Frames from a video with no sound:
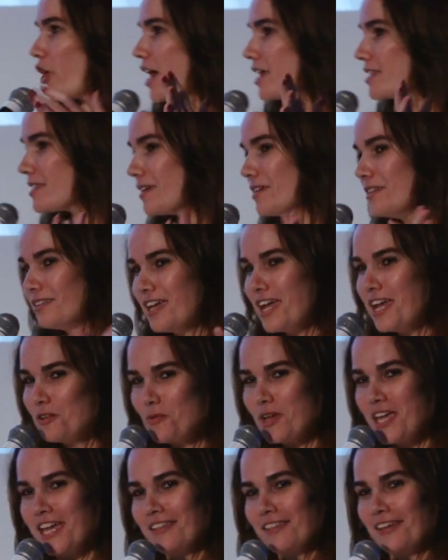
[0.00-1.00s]
us, in the end,
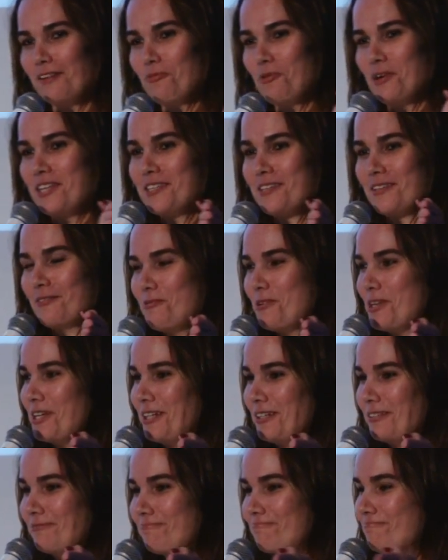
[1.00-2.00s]

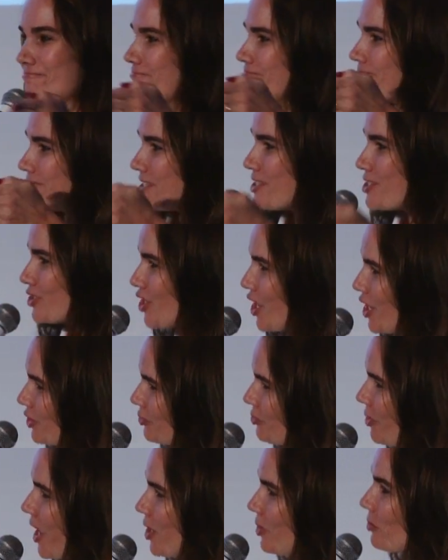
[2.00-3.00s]
we stuck
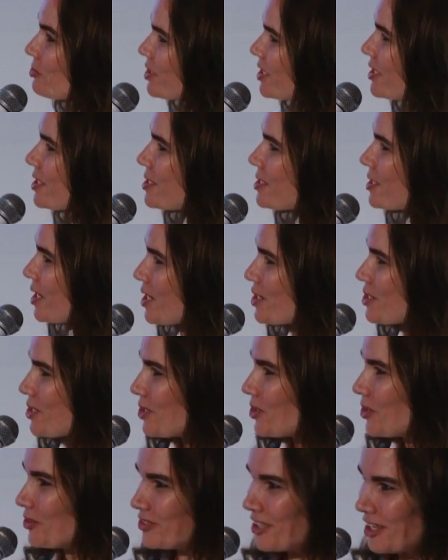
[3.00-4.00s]
to IoT
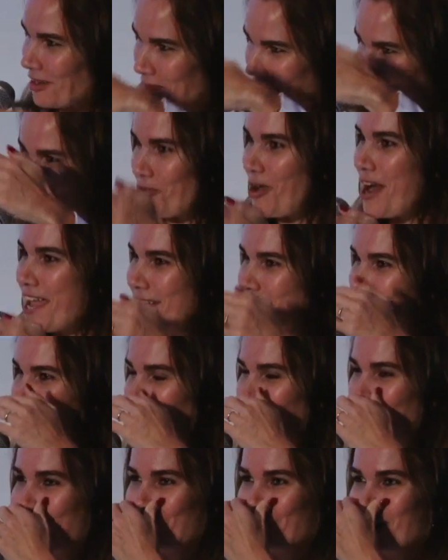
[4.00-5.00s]
discussion on the trends
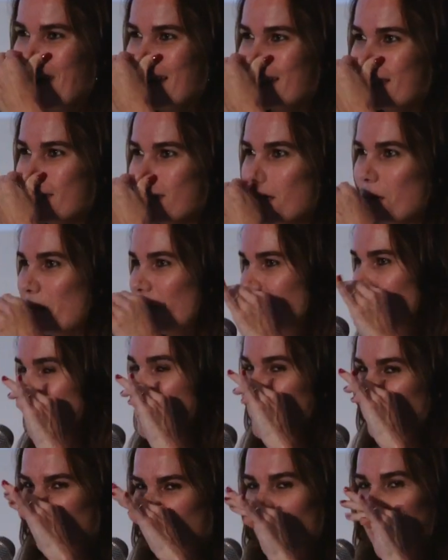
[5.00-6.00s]
for next year, but I
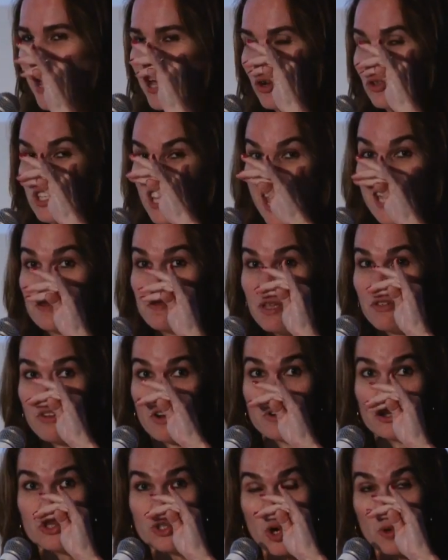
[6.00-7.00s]
mean, IoT has been
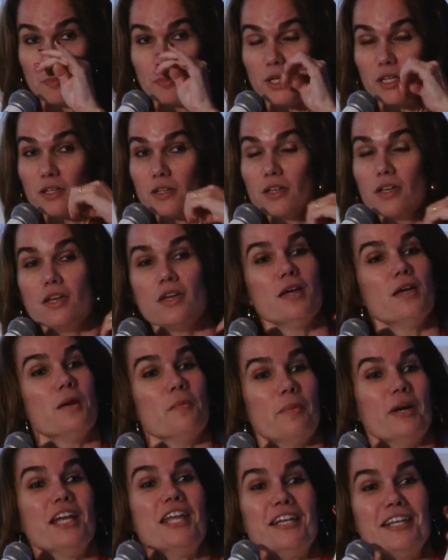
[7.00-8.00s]
very topic.
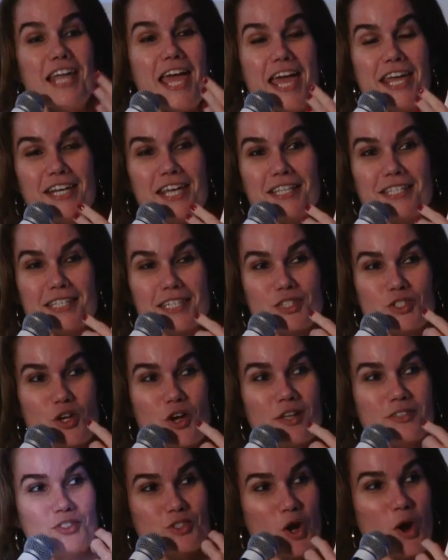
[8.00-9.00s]
But in the end, it's
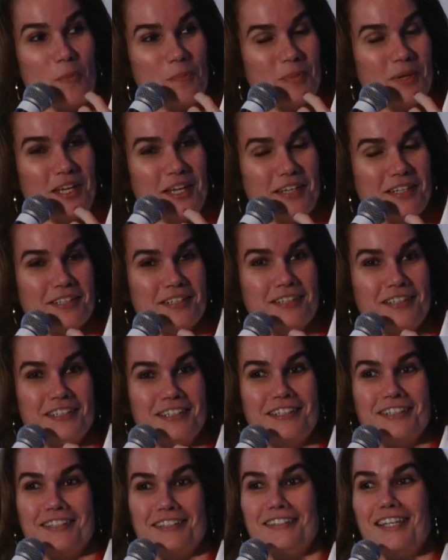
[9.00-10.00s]
a topic
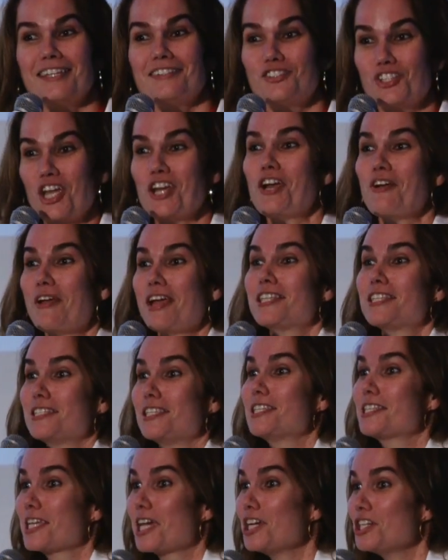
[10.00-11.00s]
that generates
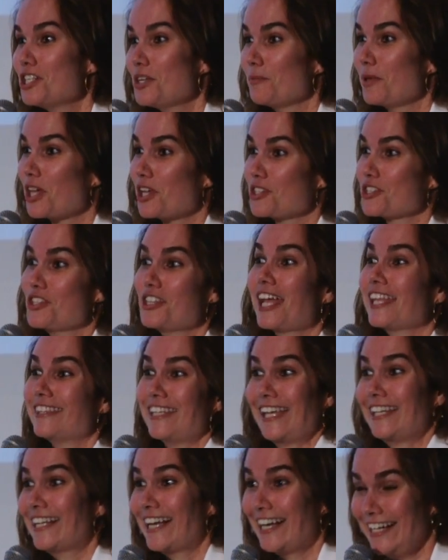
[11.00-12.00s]
discussion because it's not
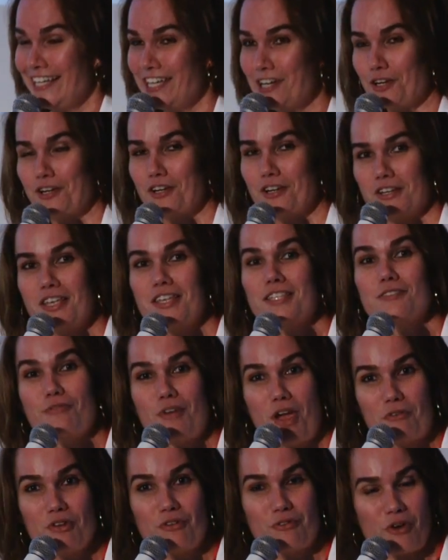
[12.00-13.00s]
that clear. It's
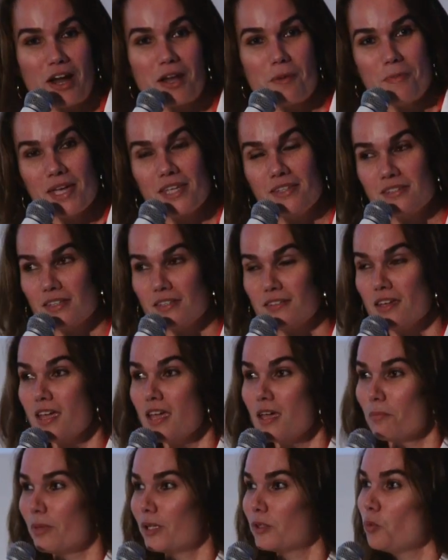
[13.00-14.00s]
very fragmented.
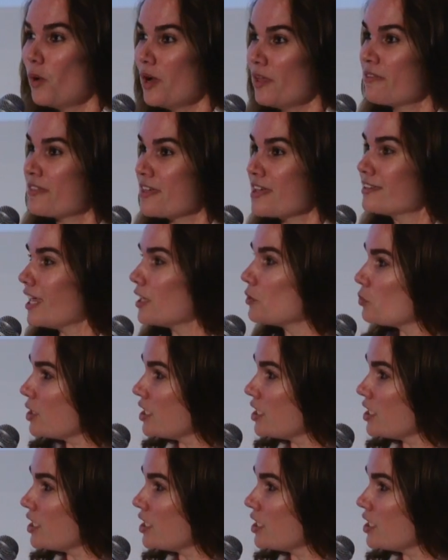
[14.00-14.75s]
But one thing that we